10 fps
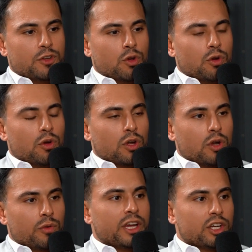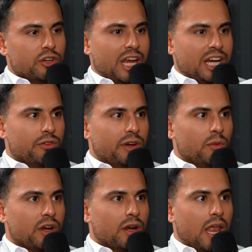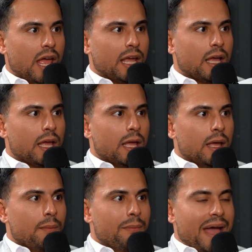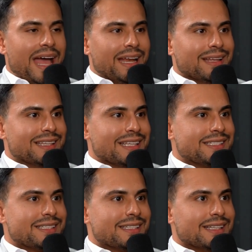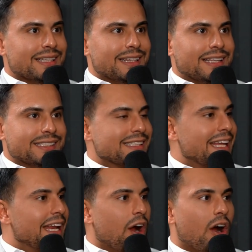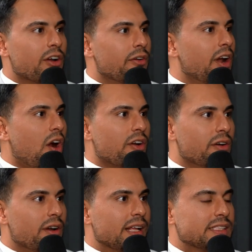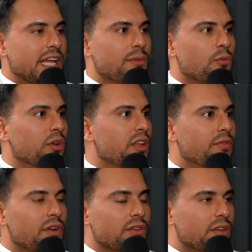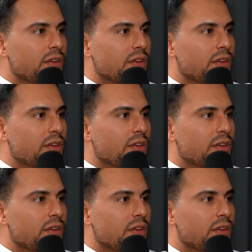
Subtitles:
your career trajectory where you're like, man, this is getting harder and harder. It's getting more difficult and